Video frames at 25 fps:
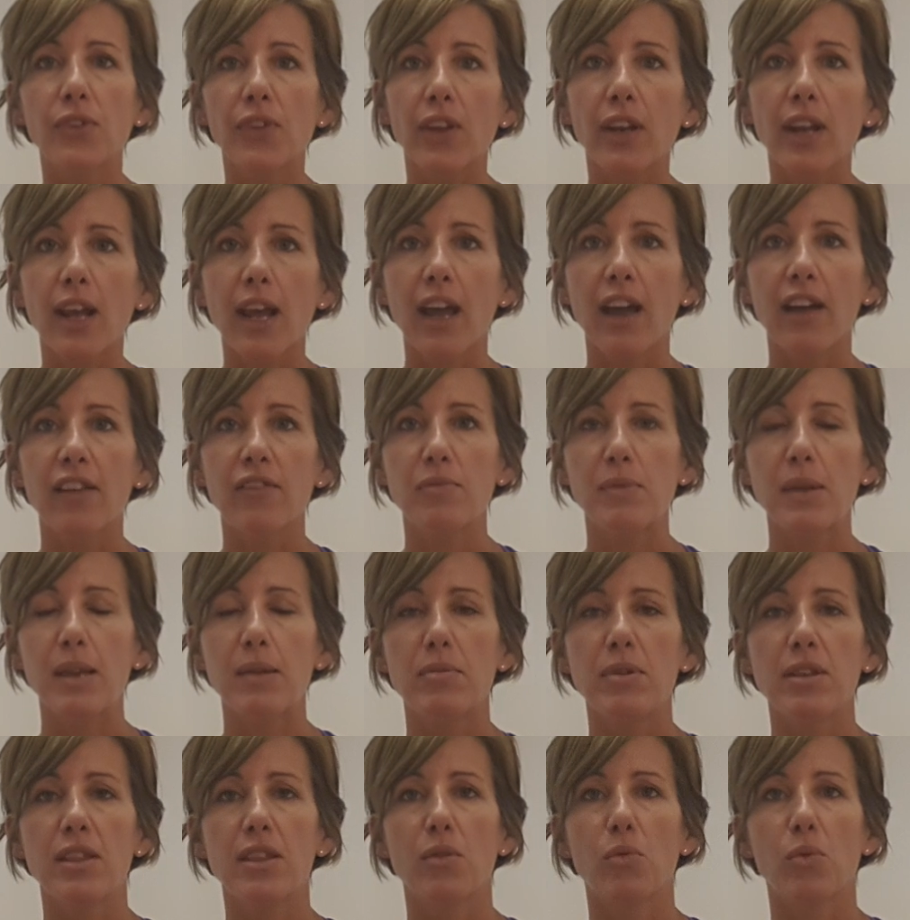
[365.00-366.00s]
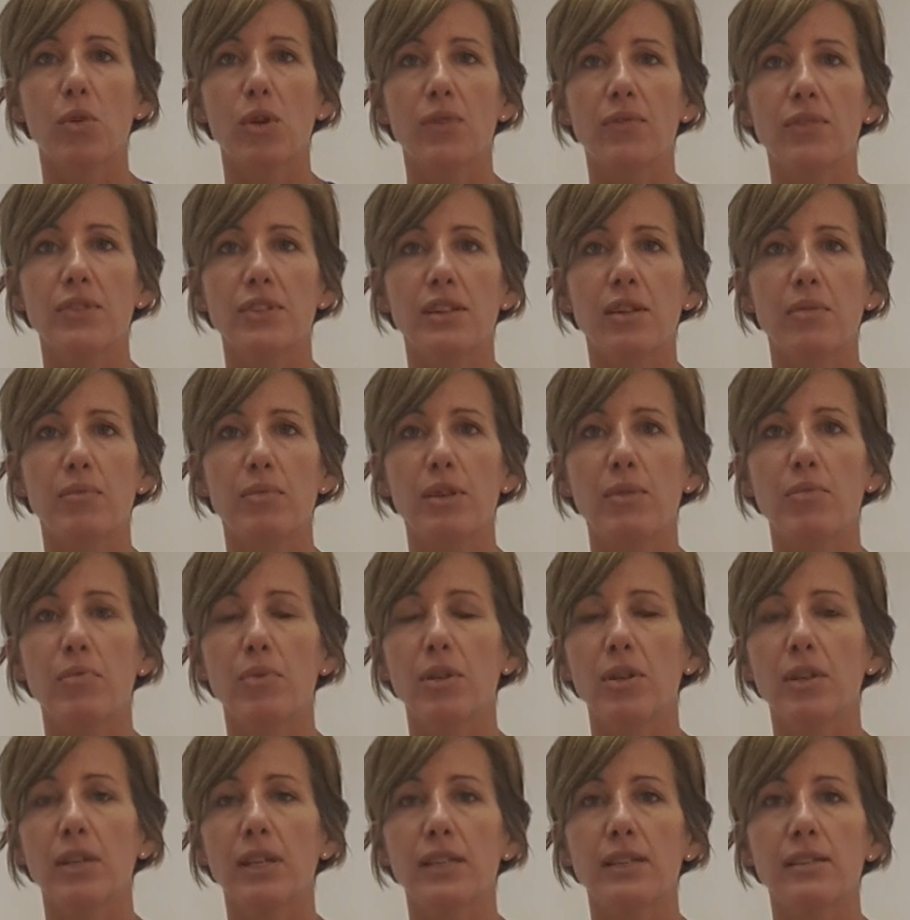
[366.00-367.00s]
that I have maybe that work for some
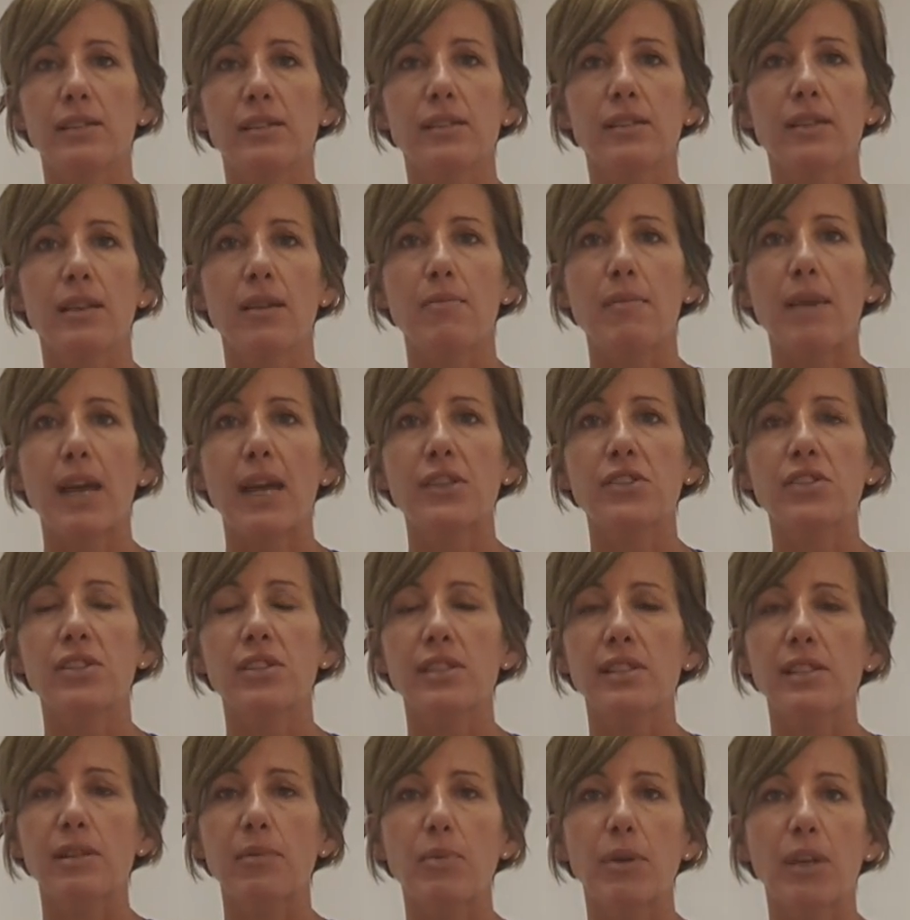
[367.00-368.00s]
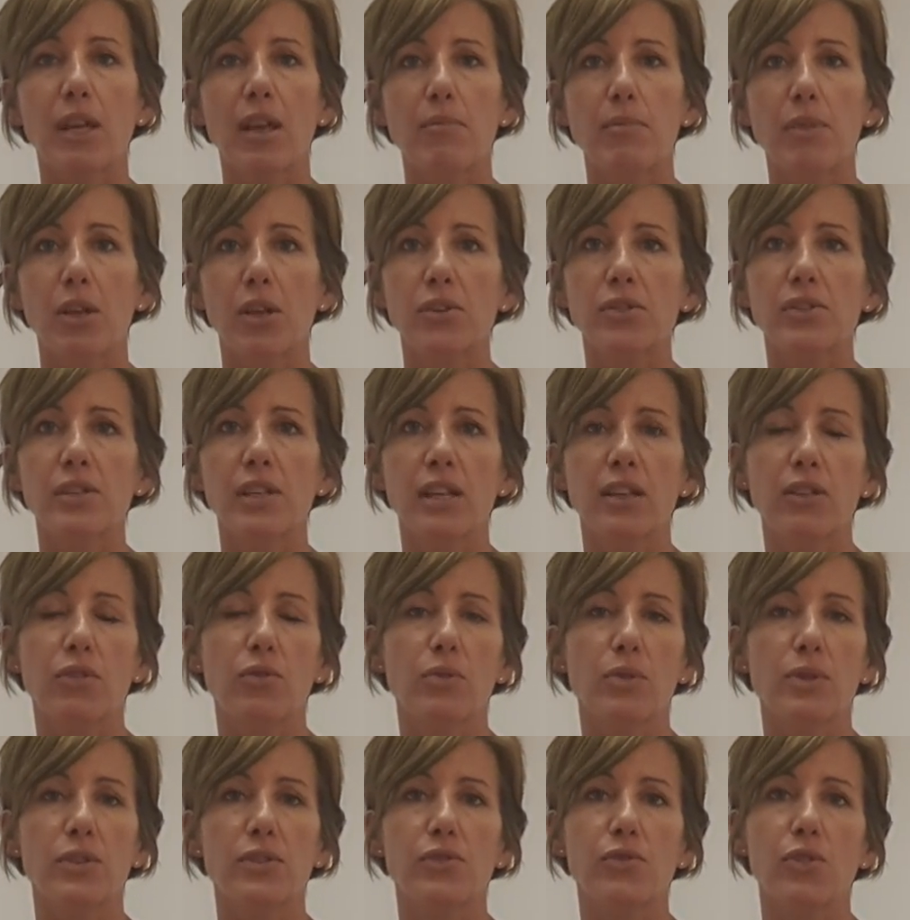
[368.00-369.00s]
people is imagine sipping a milkshake
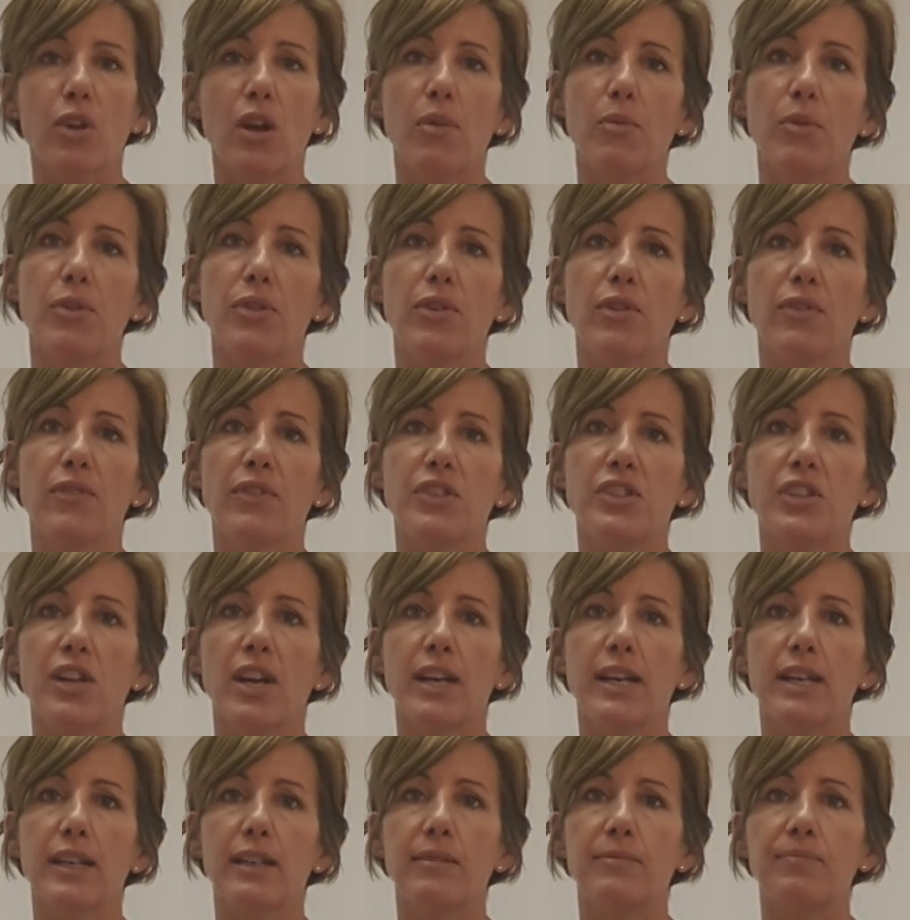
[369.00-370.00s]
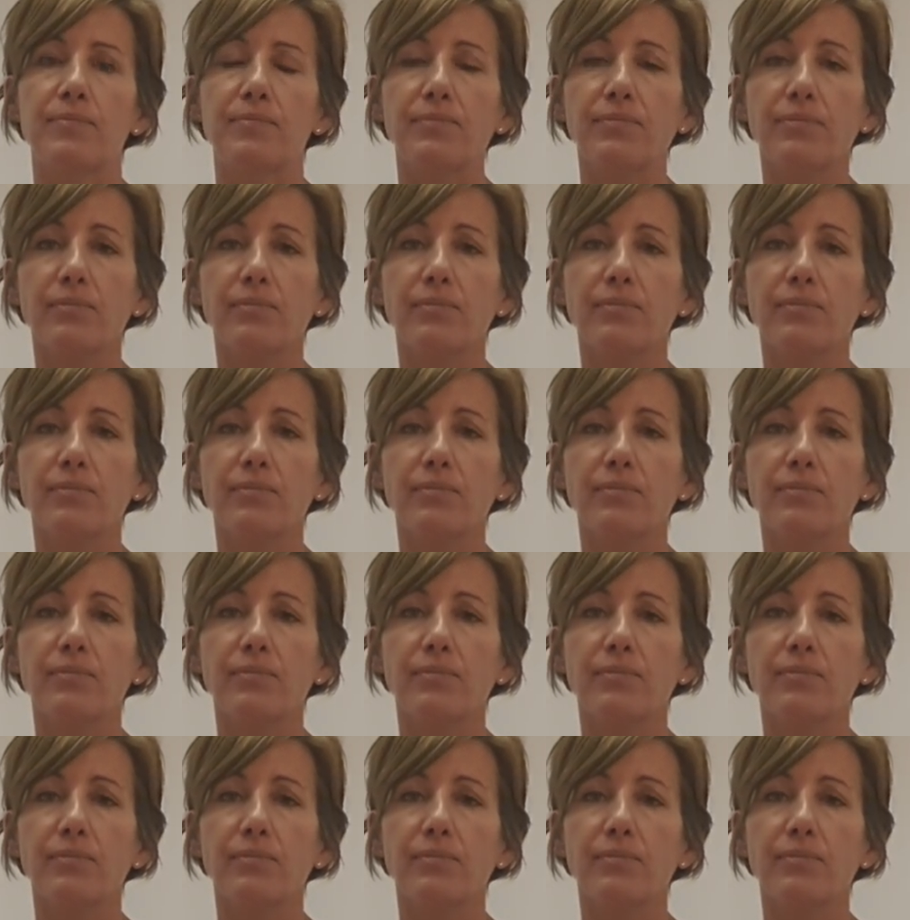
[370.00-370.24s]
through a straw with your vagina.